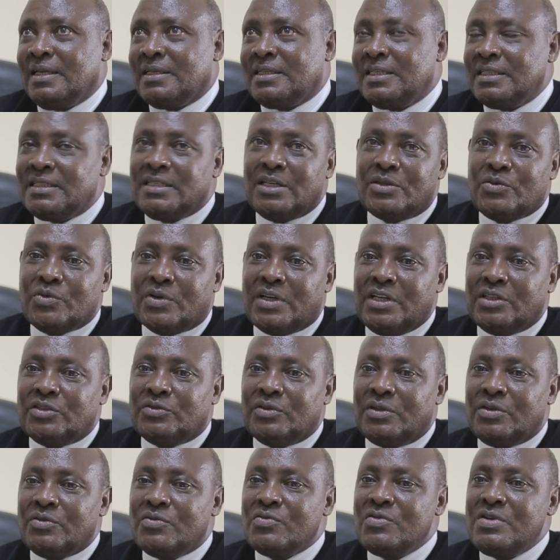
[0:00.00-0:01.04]
Teacher
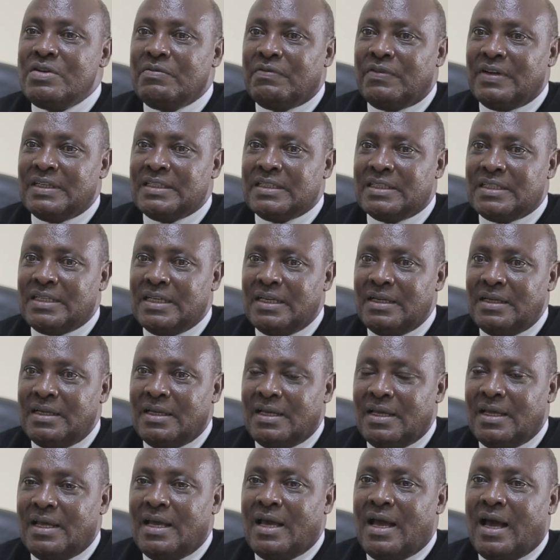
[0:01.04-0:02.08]
Education University
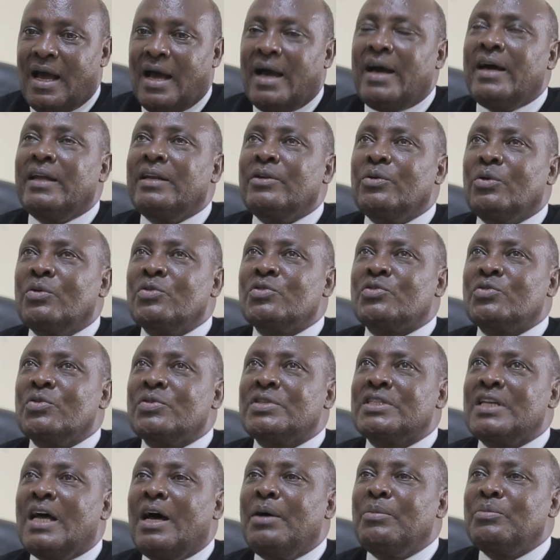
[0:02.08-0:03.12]
and also
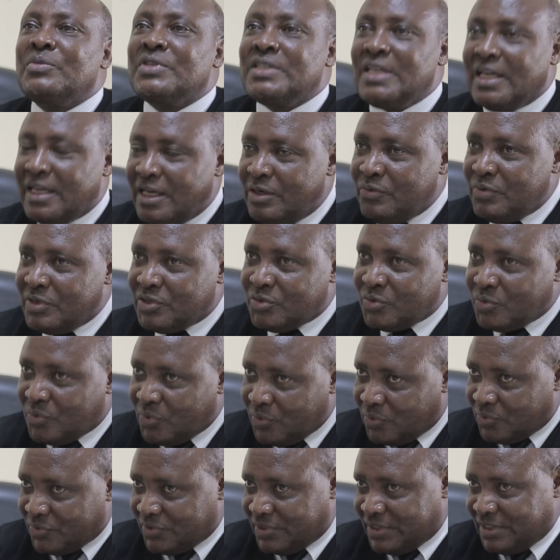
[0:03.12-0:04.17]
some secondary
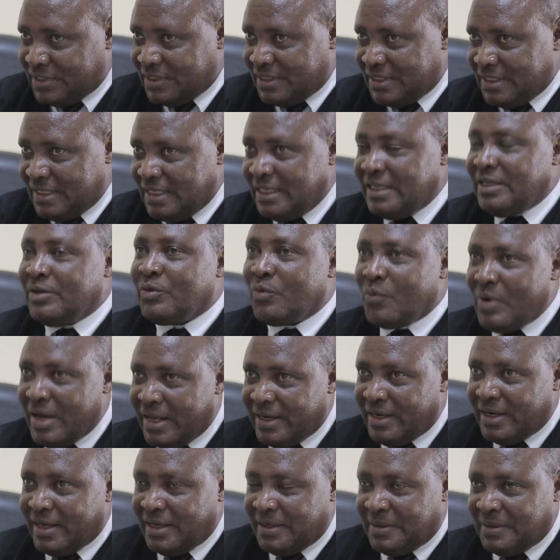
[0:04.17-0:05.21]
schools in
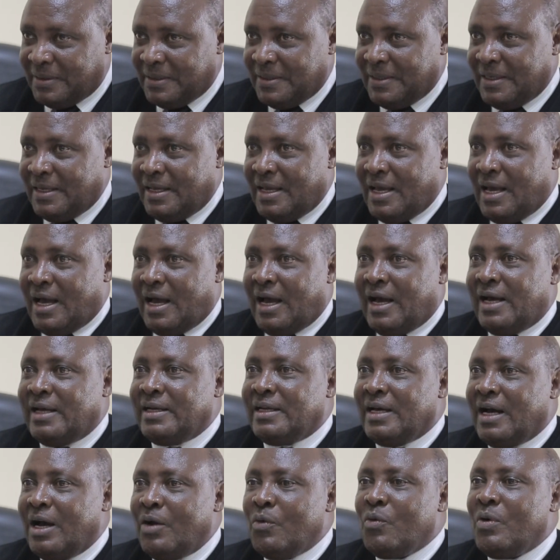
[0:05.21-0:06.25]
Rwanda.
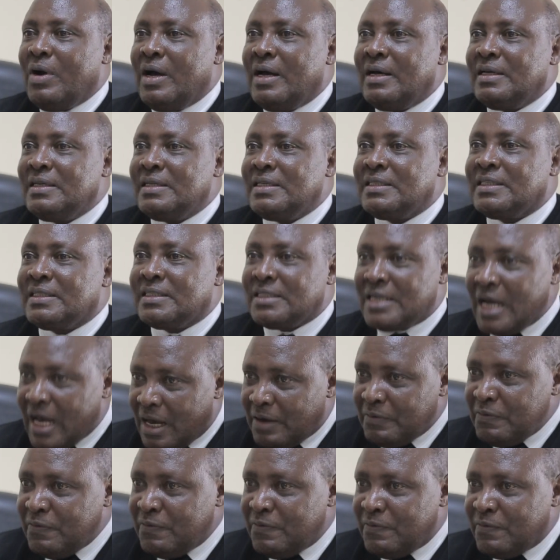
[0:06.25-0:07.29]
And our
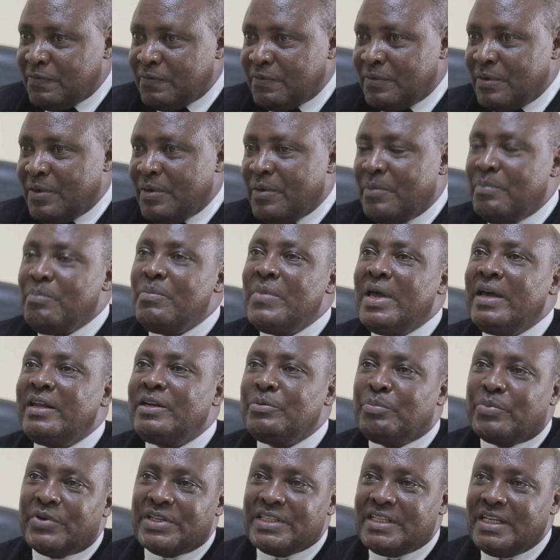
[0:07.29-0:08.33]
staff
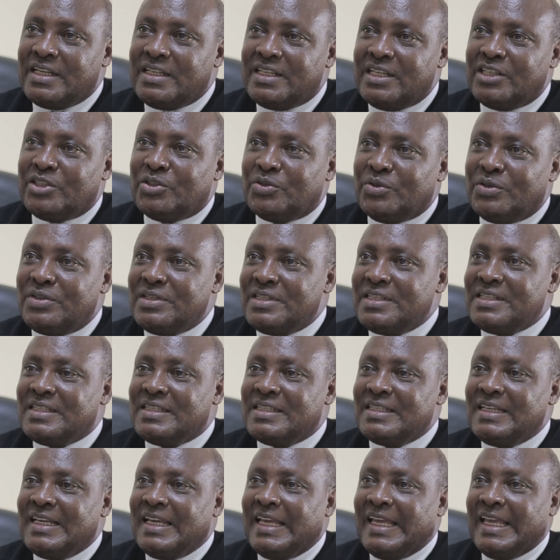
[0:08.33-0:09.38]
made
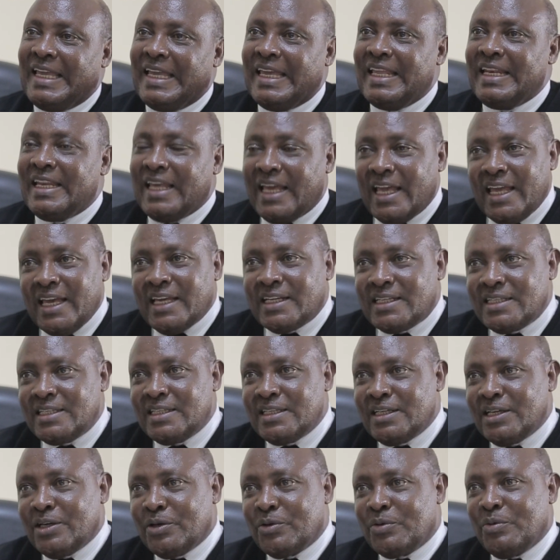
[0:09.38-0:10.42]
presentations in
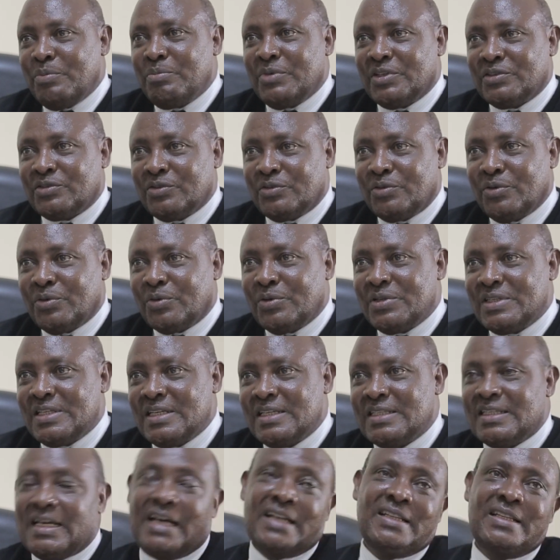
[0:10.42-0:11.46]
ATL
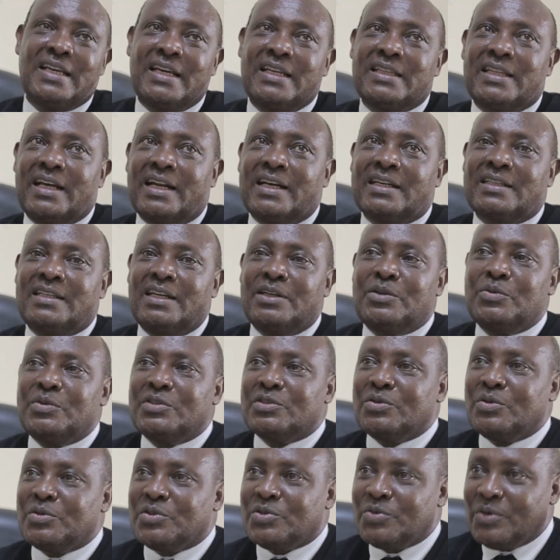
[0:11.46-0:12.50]
methodologies, and they interacted
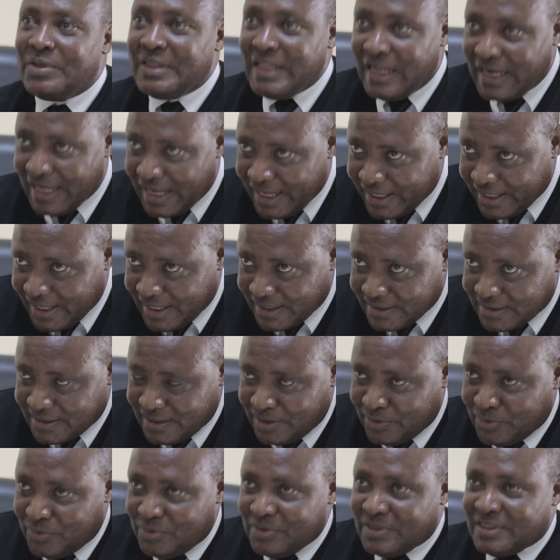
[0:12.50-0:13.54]
with also the learners
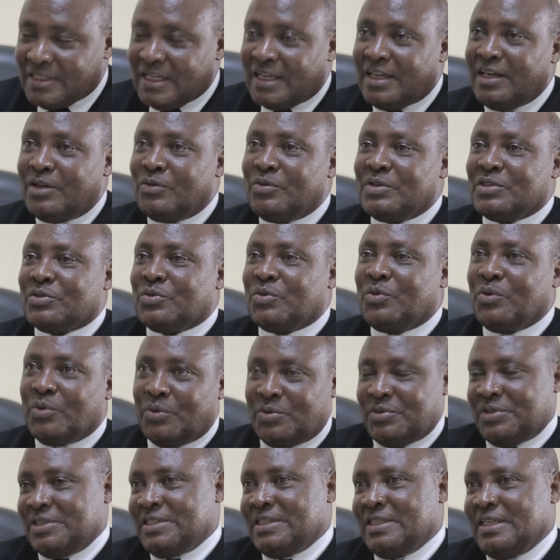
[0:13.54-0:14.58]
in those secondary
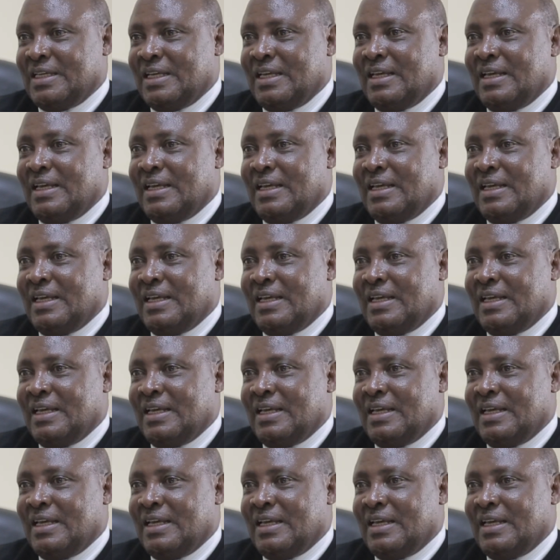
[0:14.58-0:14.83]
schools.